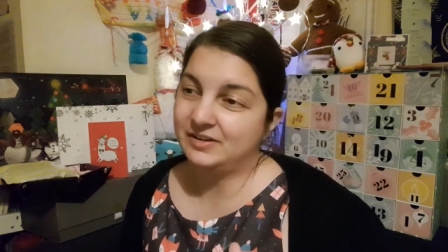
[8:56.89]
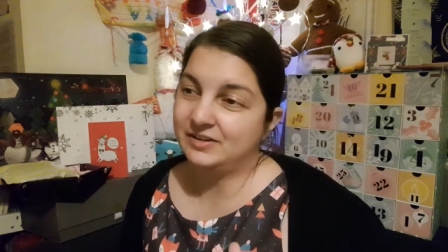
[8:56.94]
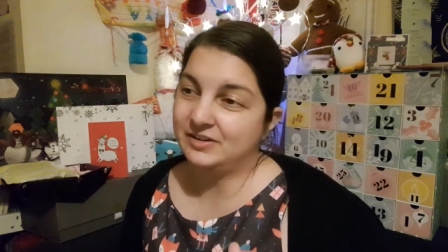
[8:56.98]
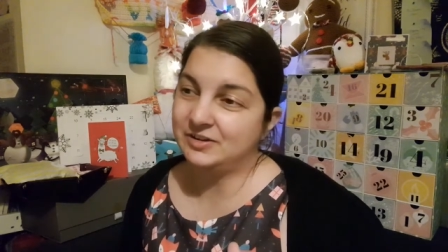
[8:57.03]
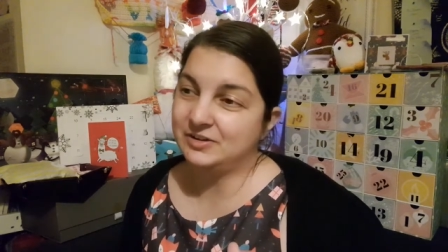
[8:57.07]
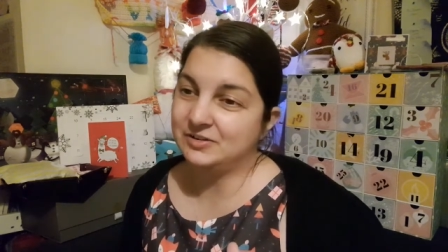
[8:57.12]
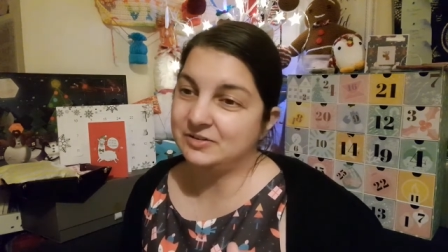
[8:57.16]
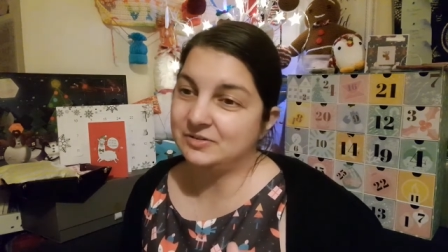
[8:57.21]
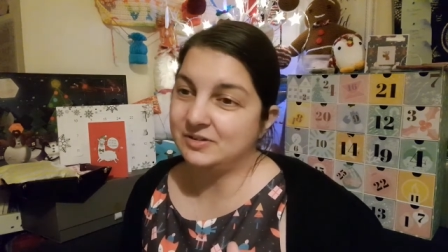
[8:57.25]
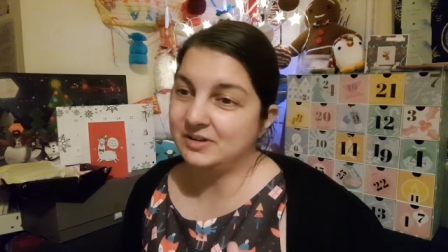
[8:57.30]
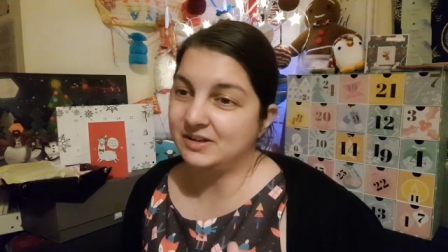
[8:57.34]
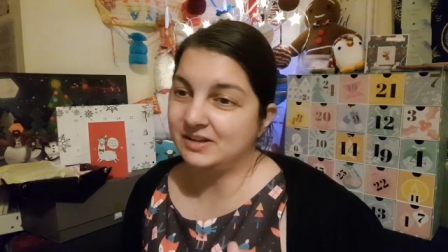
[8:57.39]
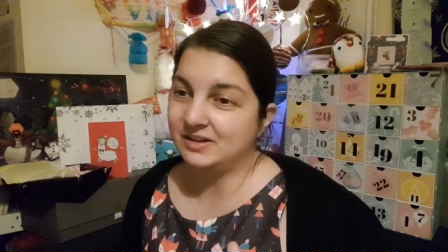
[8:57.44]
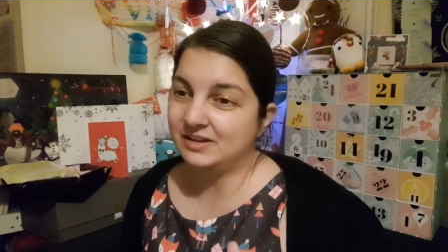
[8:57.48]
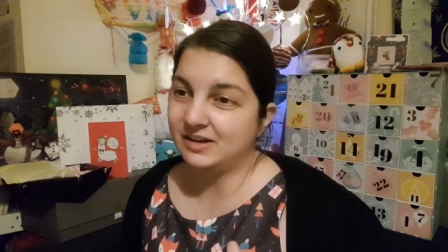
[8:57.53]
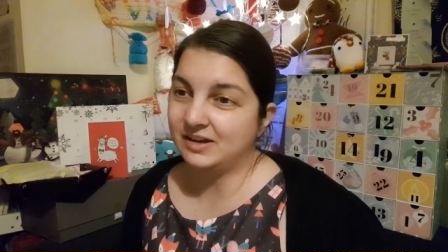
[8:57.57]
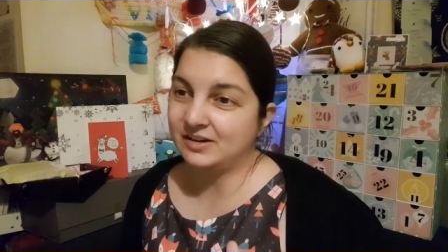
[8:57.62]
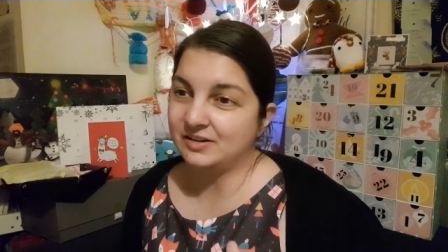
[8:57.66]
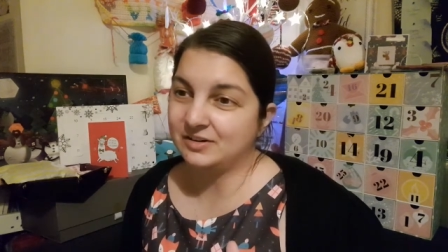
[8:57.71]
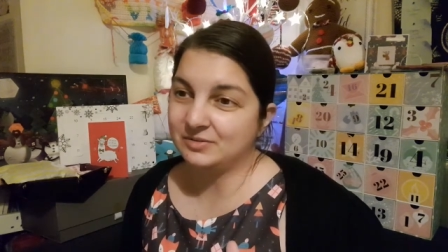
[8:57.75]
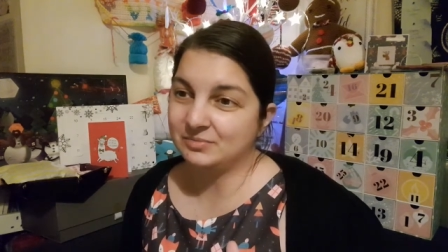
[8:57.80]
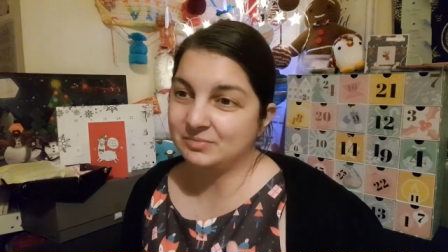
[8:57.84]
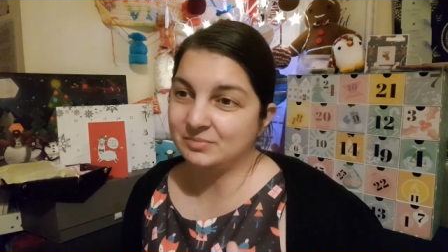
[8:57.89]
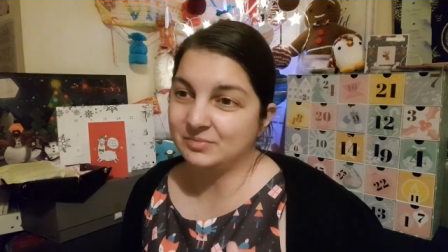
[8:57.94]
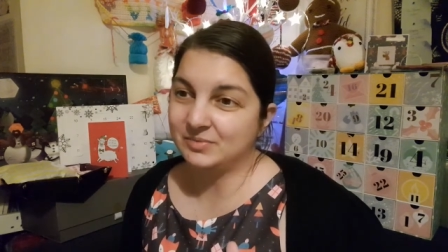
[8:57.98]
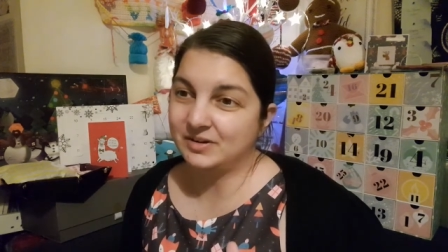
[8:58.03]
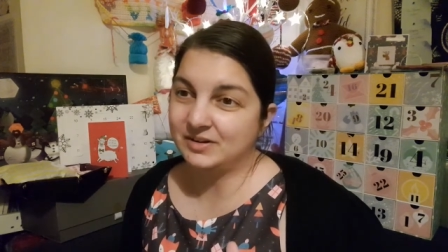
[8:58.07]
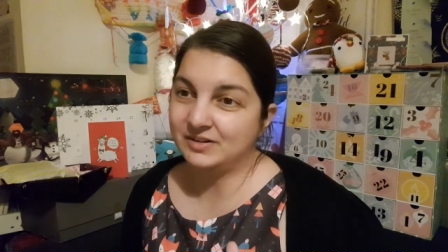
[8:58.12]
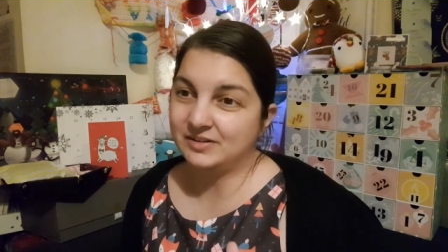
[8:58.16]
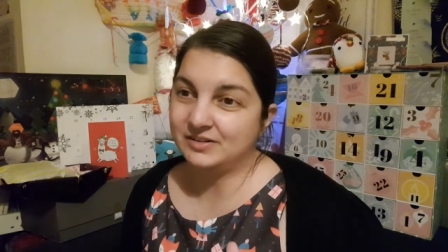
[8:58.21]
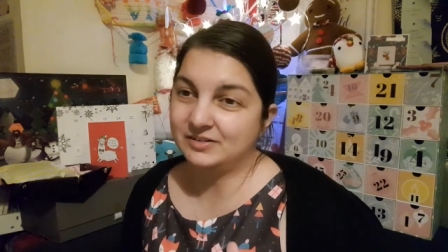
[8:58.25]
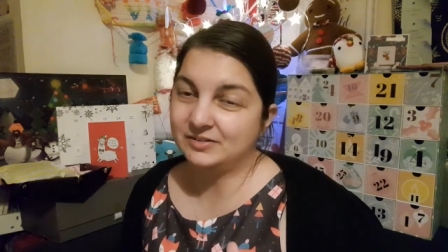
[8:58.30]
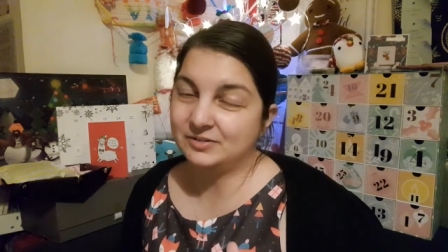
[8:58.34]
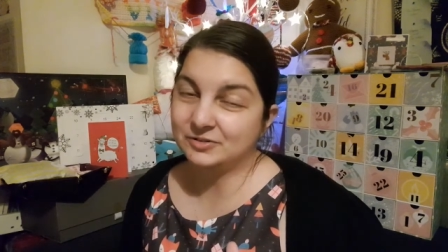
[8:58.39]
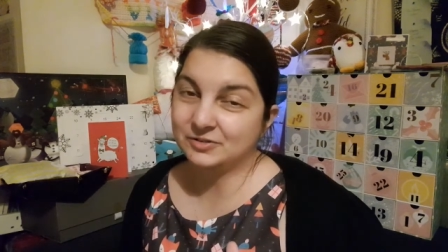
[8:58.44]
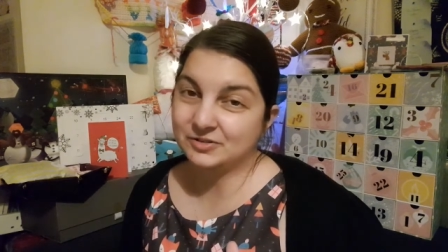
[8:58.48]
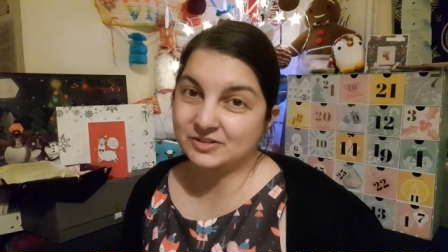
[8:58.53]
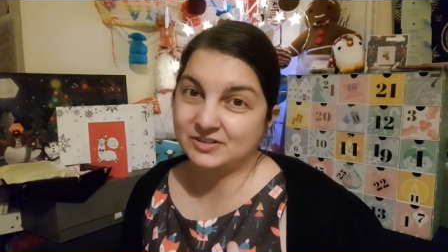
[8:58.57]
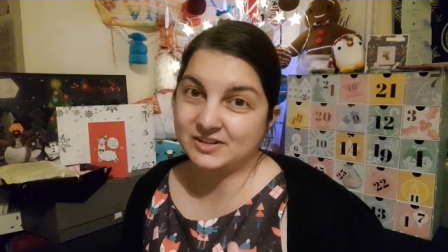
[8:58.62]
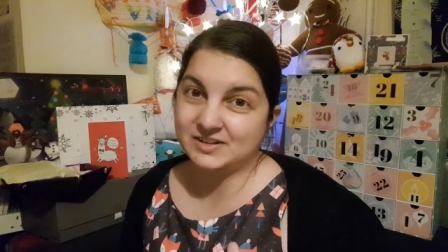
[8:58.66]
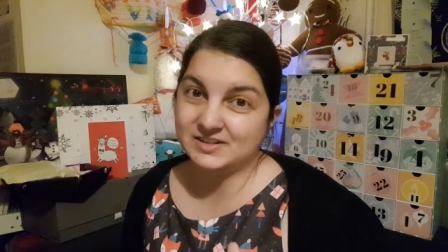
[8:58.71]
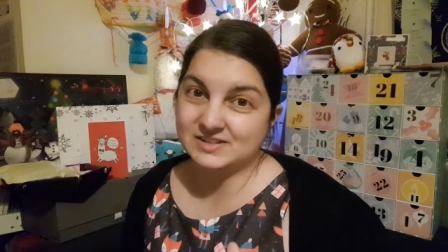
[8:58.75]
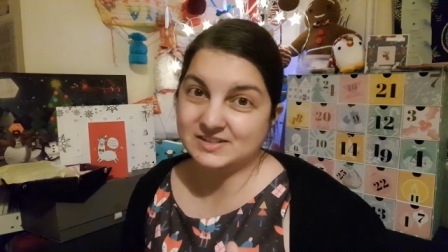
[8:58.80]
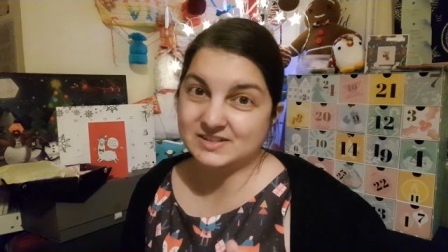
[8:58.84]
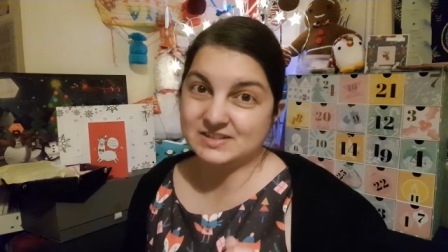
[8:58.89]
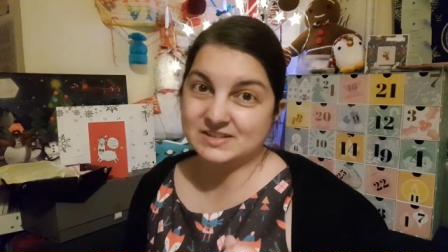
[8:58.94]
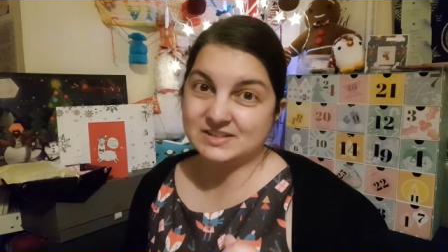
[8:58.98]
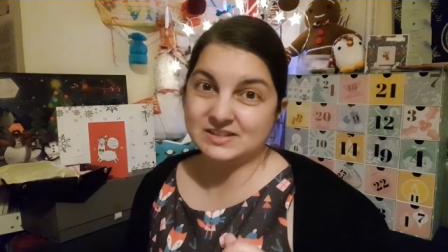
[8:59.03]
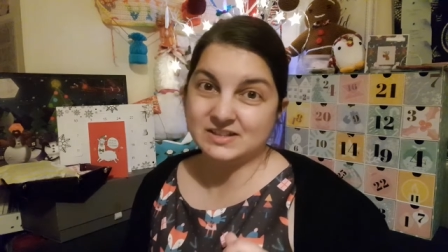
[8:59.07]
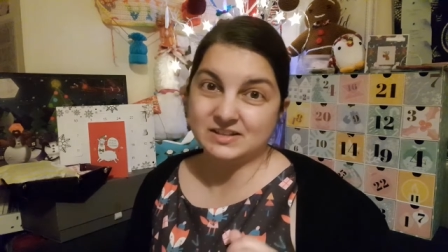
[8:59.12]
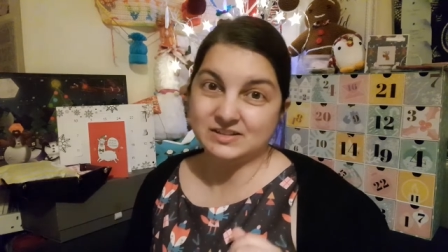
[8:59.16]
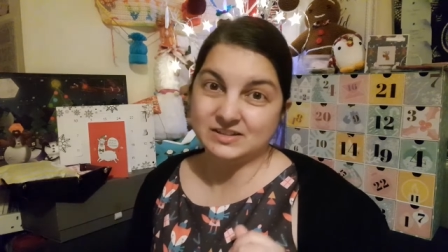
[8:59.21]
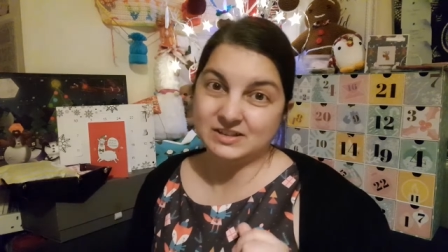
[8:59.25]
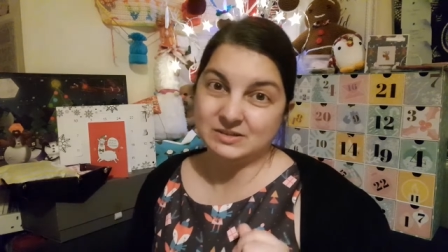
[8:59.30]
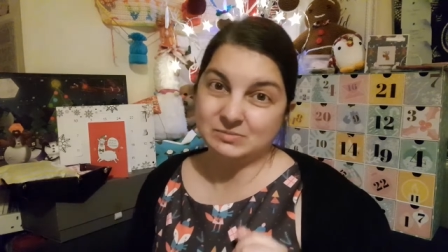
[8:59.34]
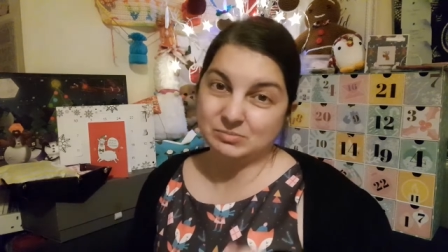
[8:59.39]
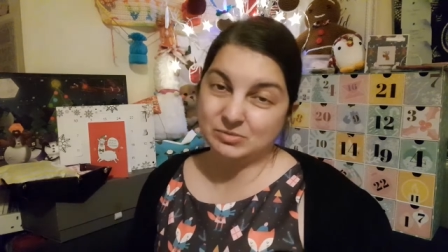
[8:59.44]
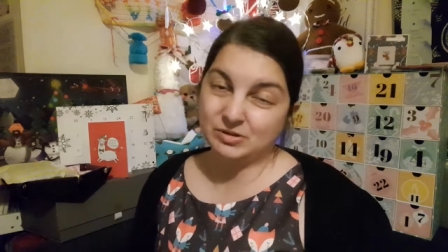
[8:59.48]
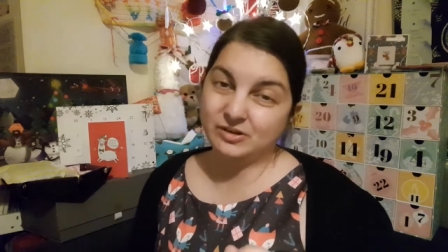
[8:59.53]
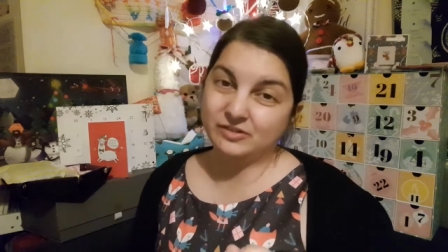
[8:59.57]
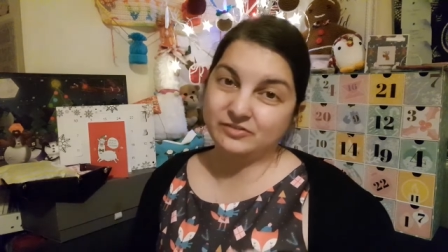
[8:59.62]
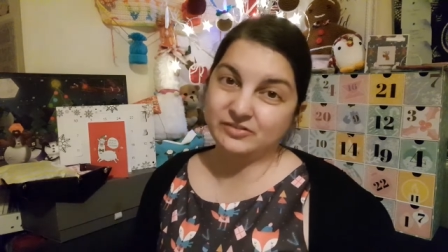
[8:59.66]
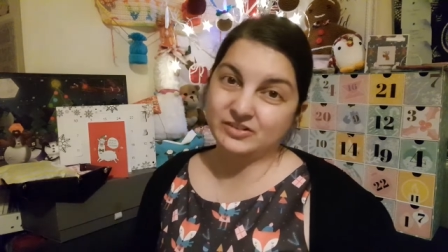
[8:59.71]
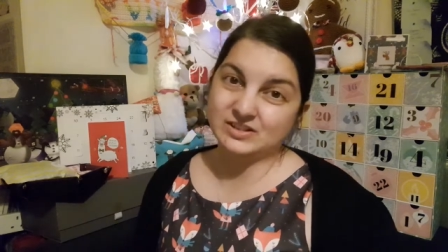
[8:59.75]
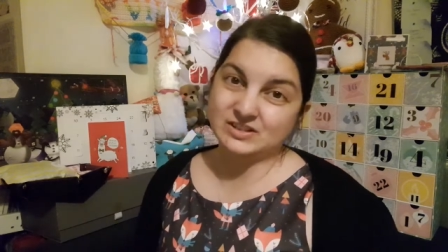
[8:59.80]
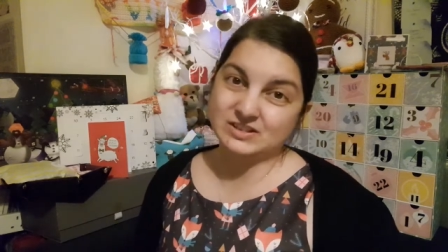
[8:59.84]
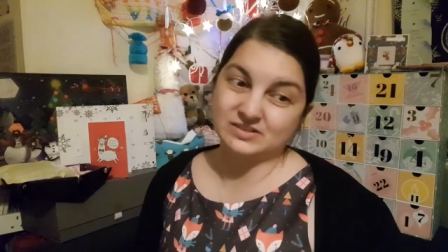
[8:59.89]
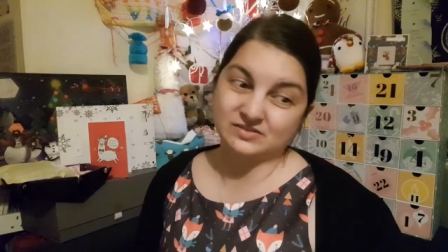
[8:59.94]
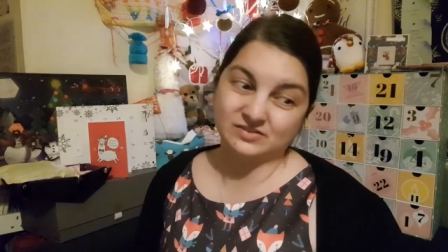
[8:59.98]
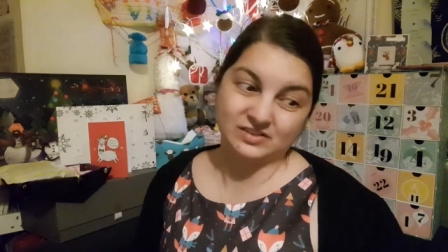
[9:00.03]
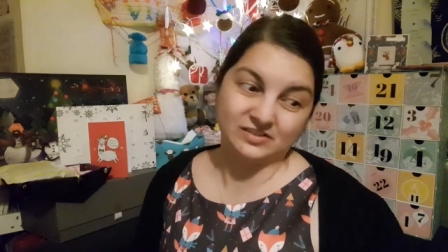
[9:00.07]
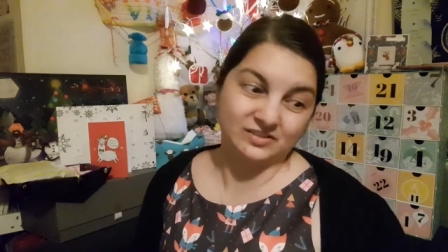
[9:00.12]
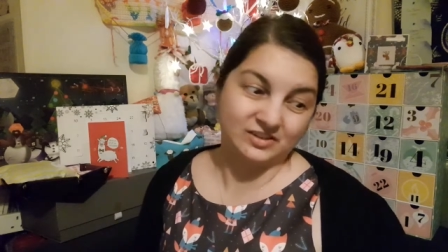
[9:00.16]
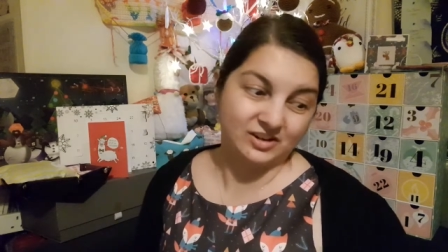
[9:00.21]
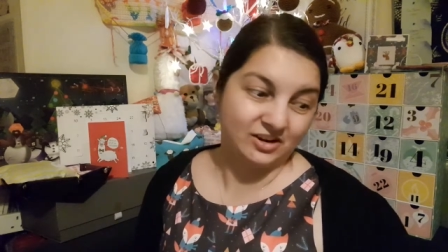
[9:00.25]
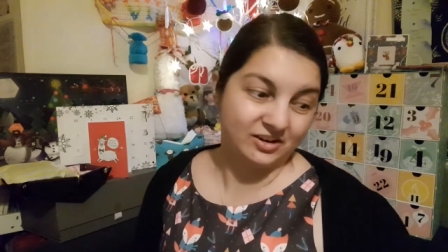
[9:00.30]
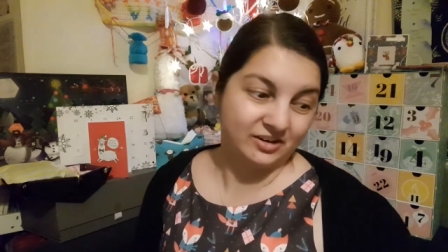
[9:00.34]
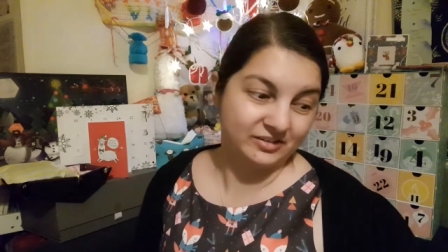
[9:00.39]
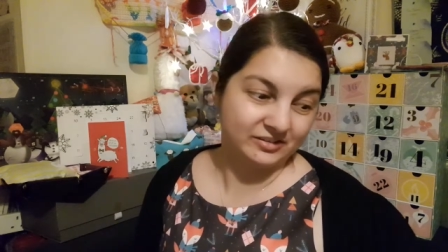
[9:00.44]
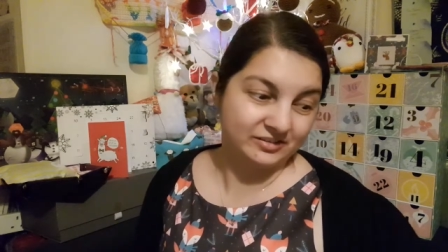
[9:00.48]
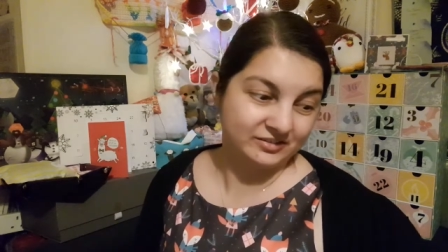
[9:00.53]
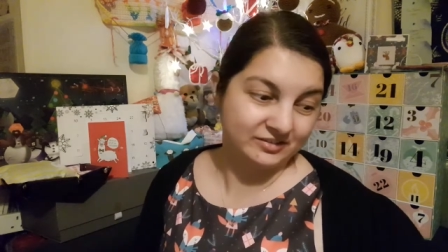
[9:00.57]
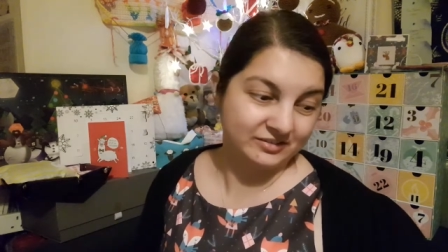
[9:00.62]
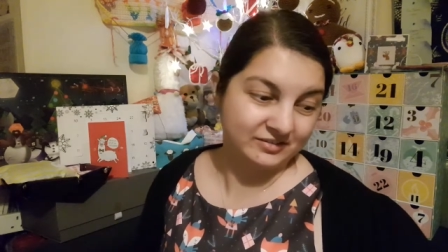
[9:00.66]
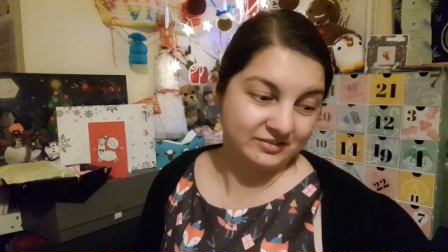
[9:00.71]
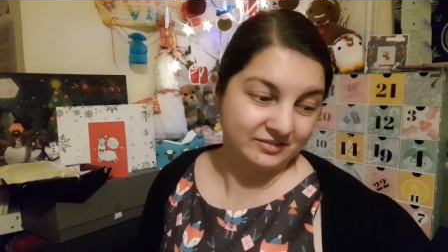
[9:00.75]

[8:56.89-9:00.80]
who um, organises the Perth Festival of Yarn.